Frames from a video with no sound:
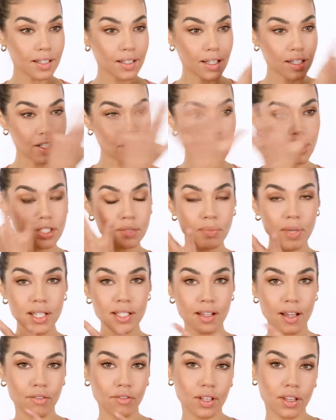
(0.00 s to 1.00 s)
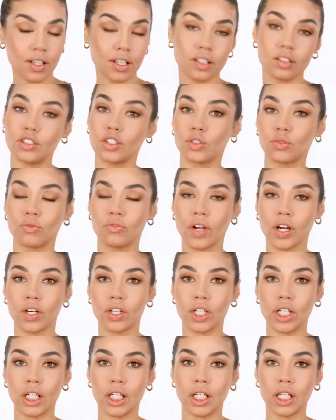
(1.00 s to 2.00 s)
and then it just makes everything look
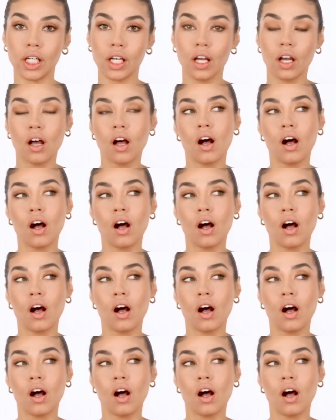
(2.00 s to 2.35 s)
very